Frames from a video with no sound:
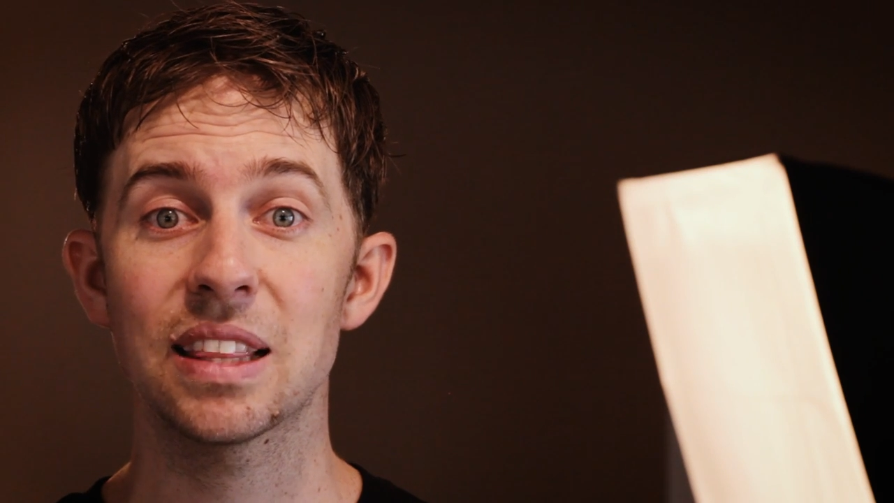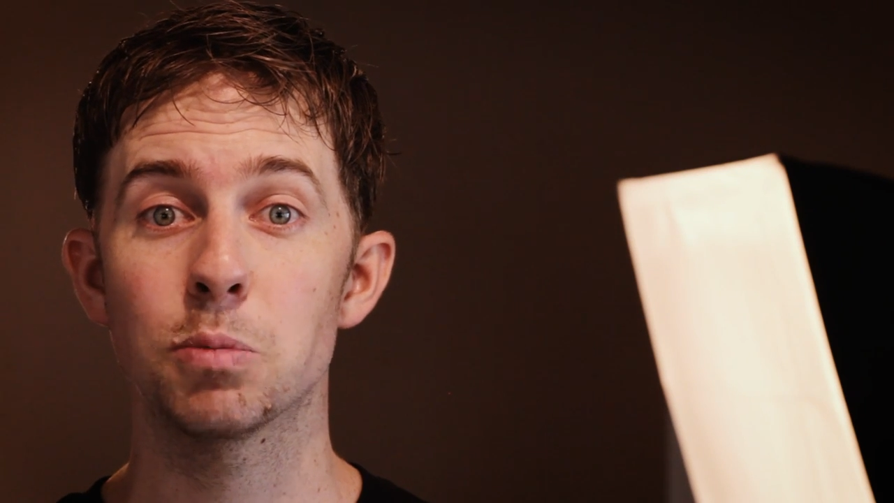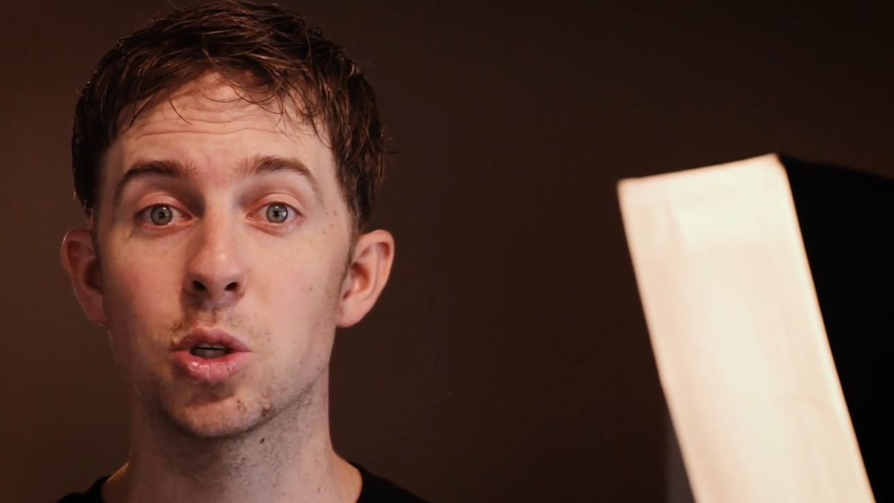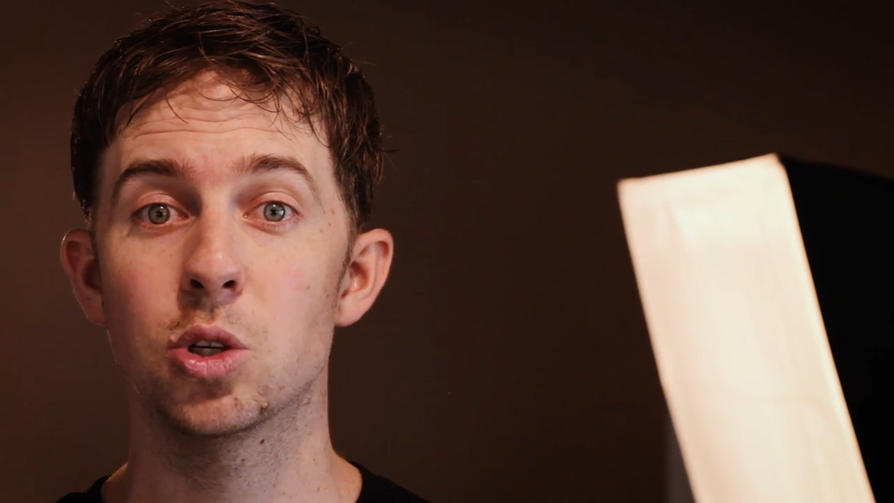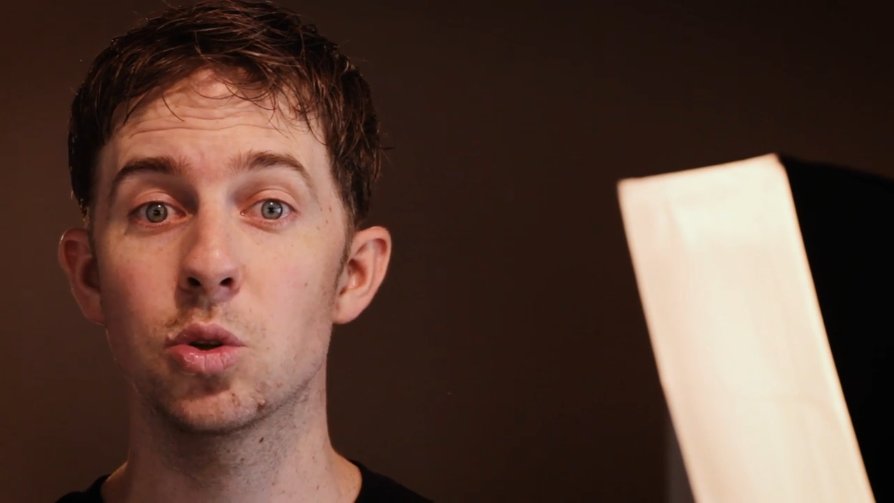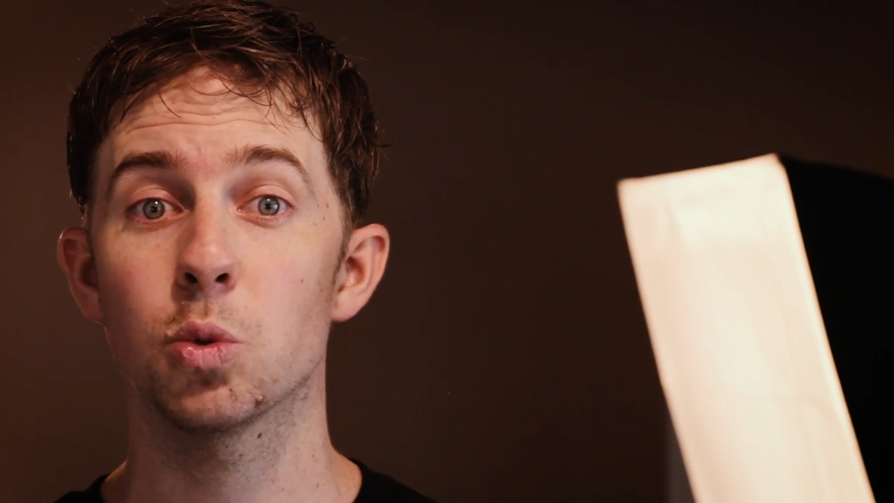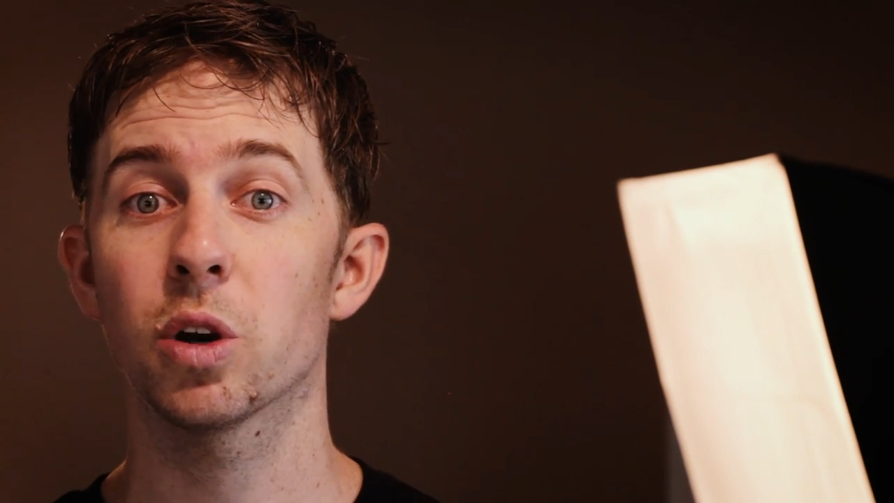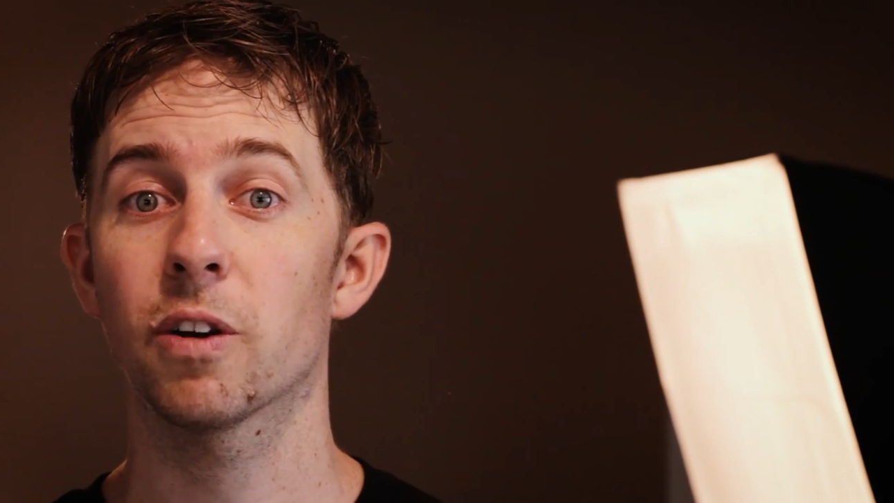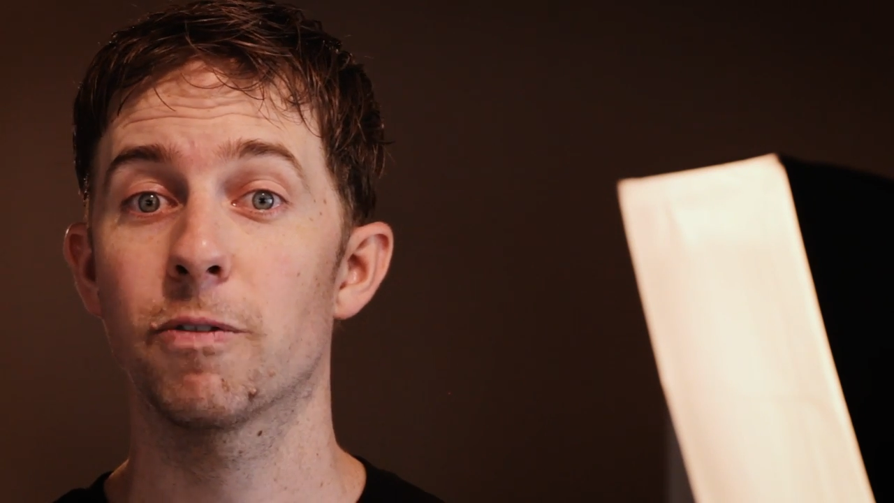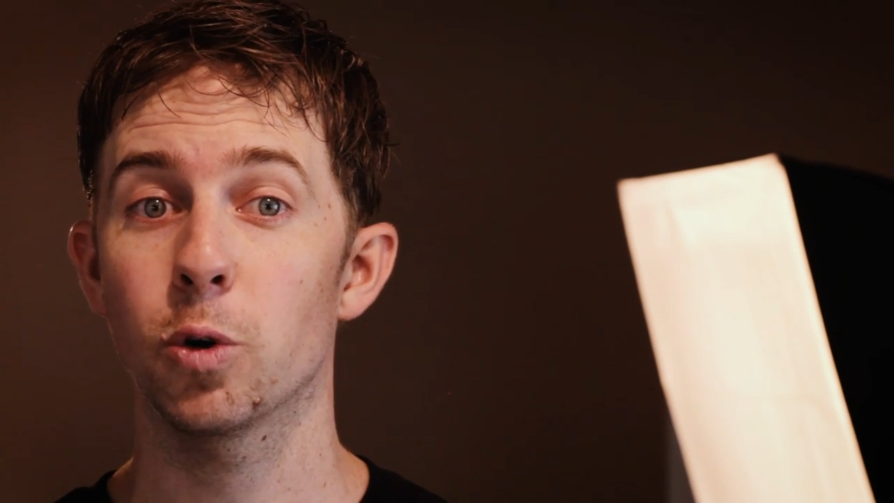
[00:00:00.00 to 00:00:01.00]
them to do the
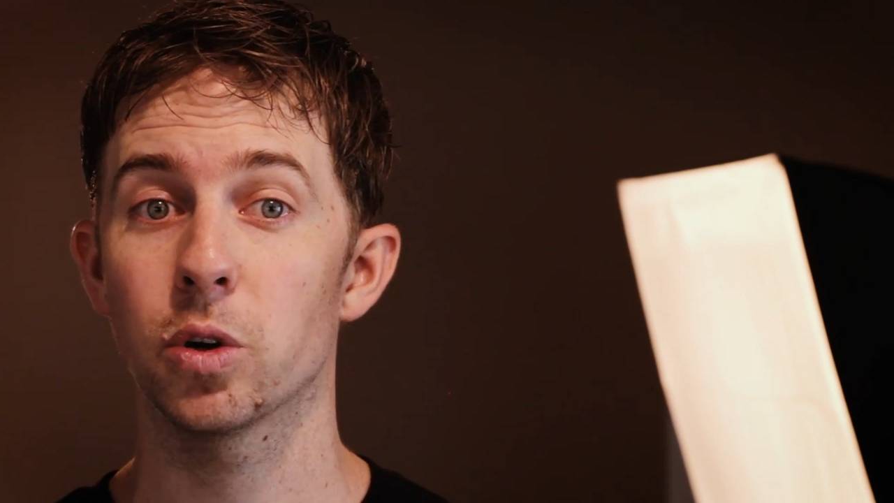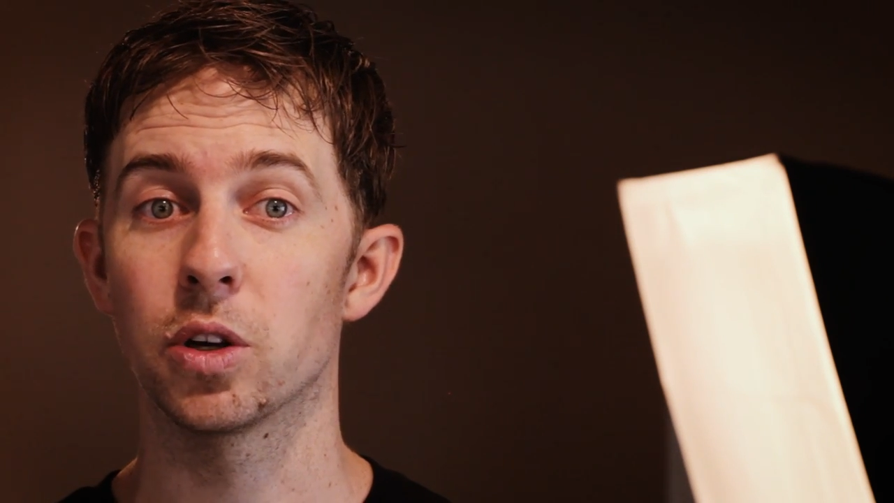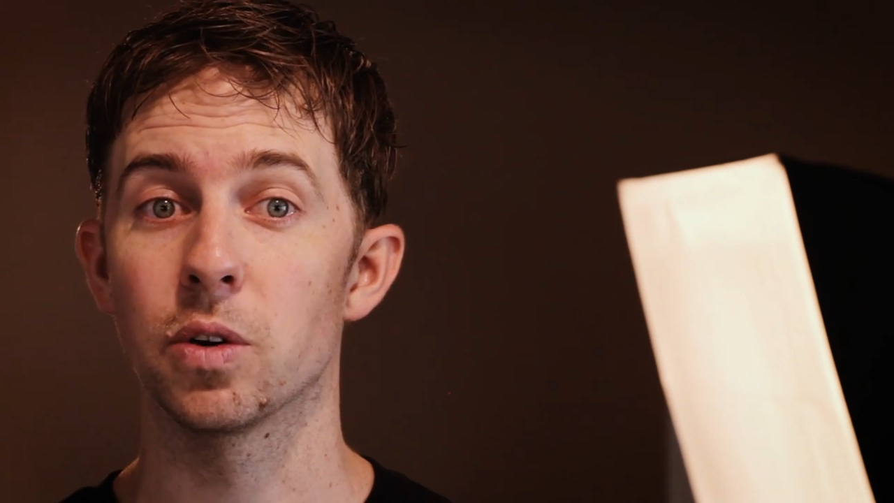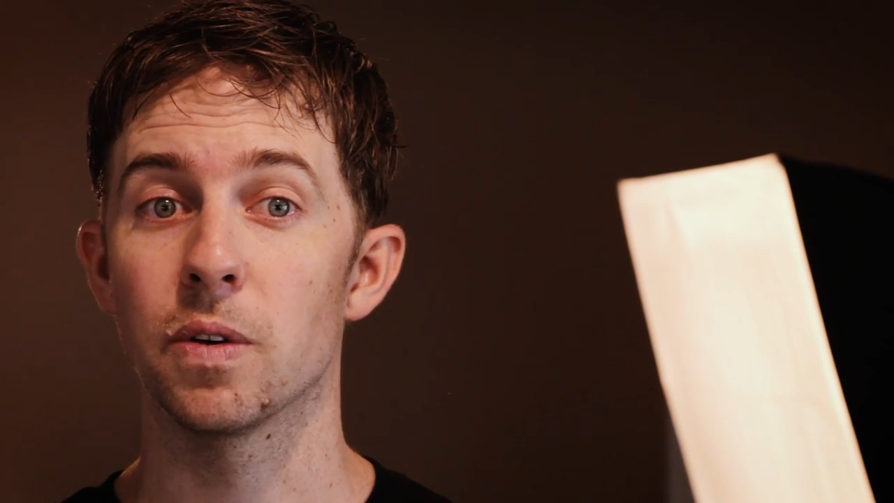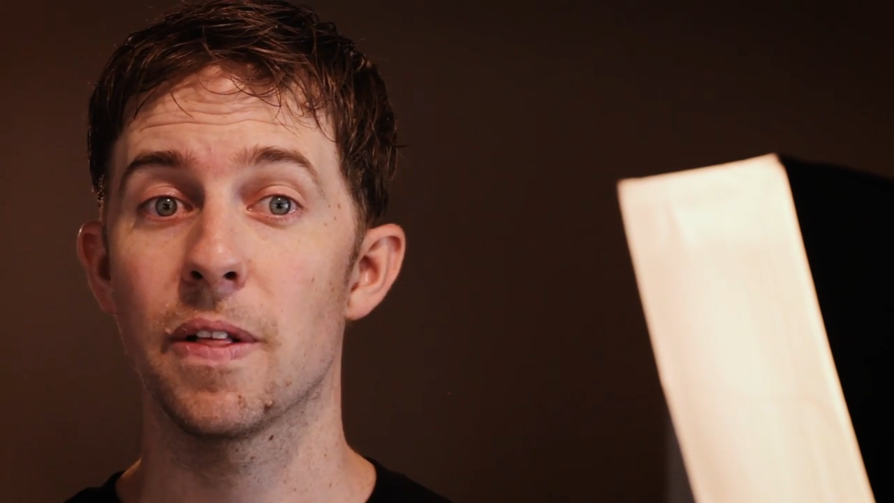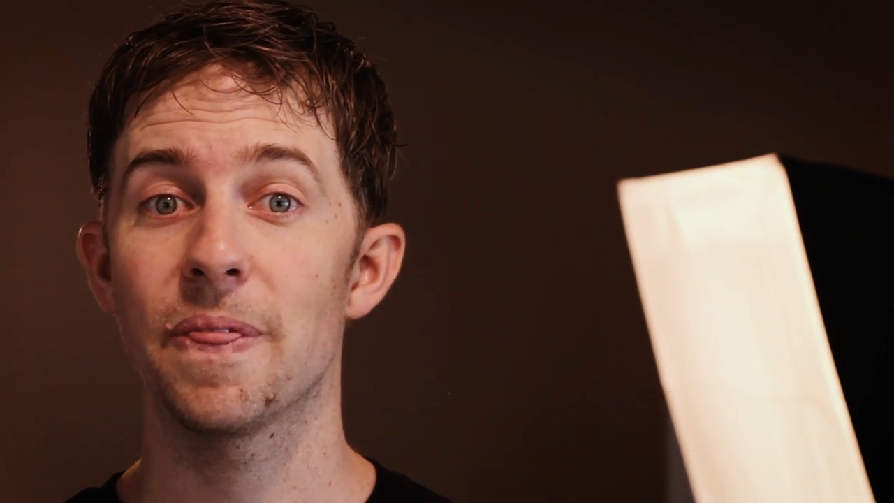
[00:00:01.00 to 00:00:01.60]
work for you.